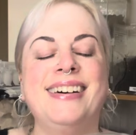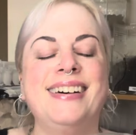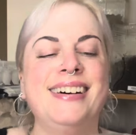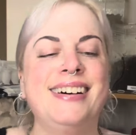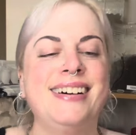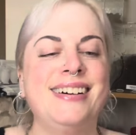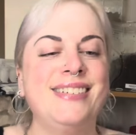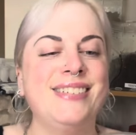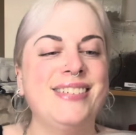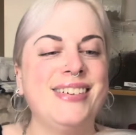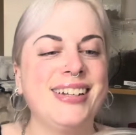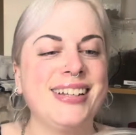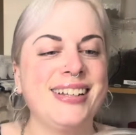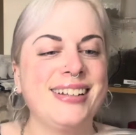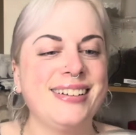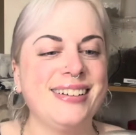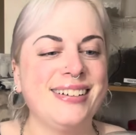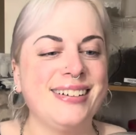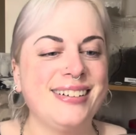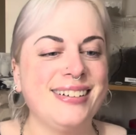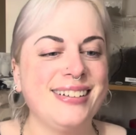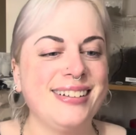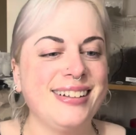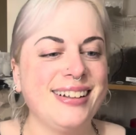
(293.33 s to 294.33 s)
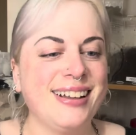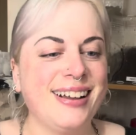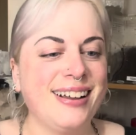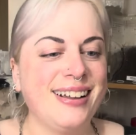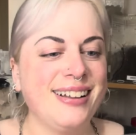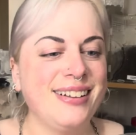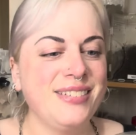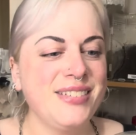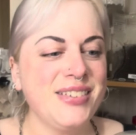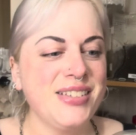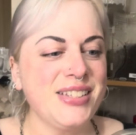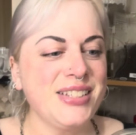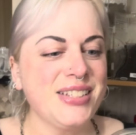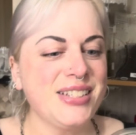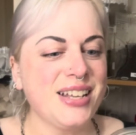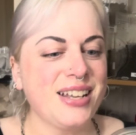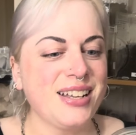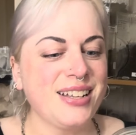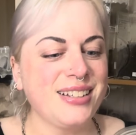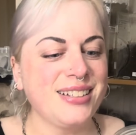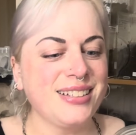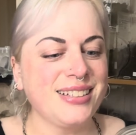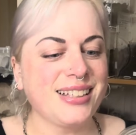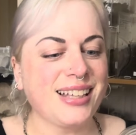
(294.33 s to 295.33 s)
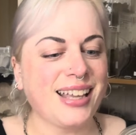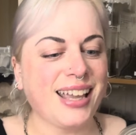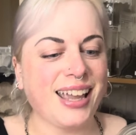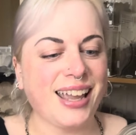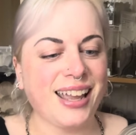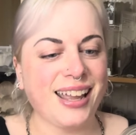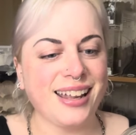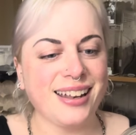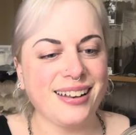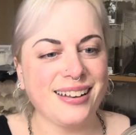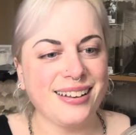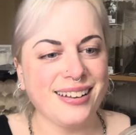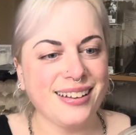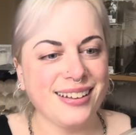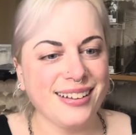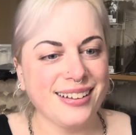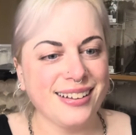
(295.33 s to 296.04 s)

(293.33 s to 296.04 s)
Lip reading: Oh my God, I'm so scared.